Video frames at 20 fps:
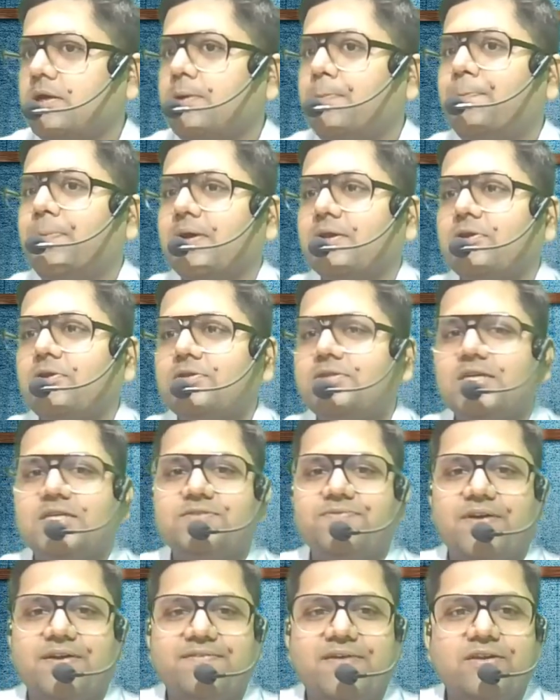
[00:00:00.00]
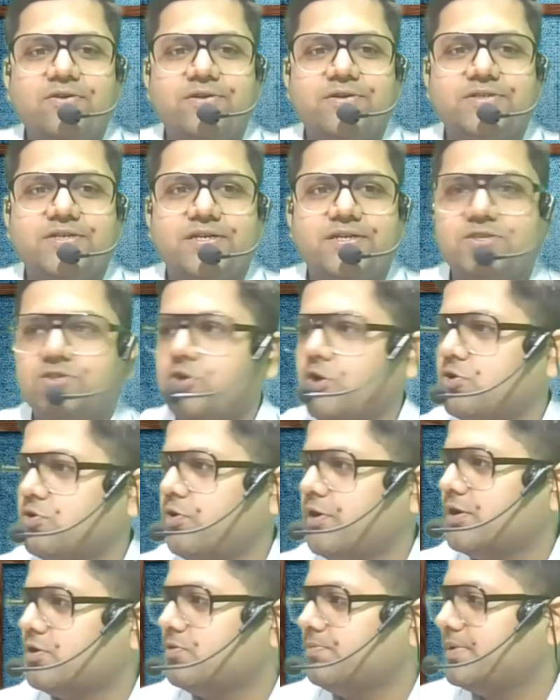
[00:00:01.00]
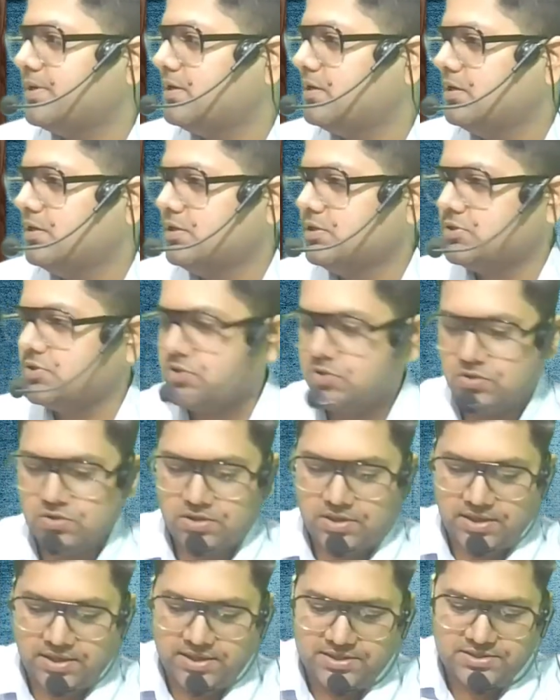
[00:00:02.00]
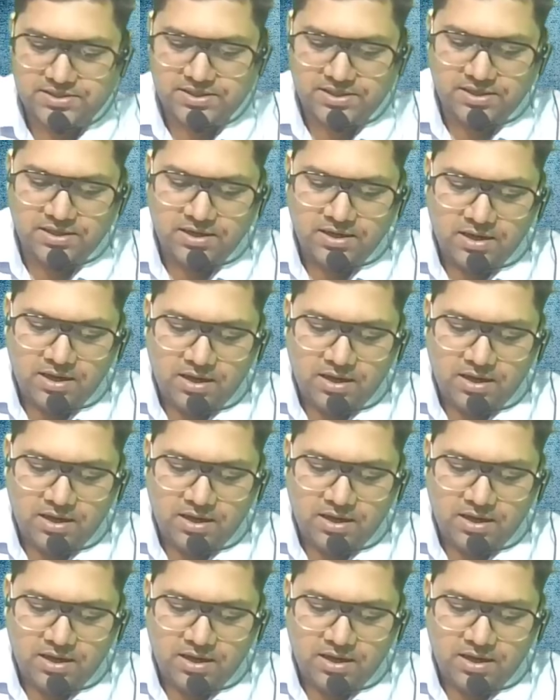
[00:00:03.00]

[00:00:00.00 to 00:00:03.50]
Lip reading: Perquisites, where valuation is not going to be so easy.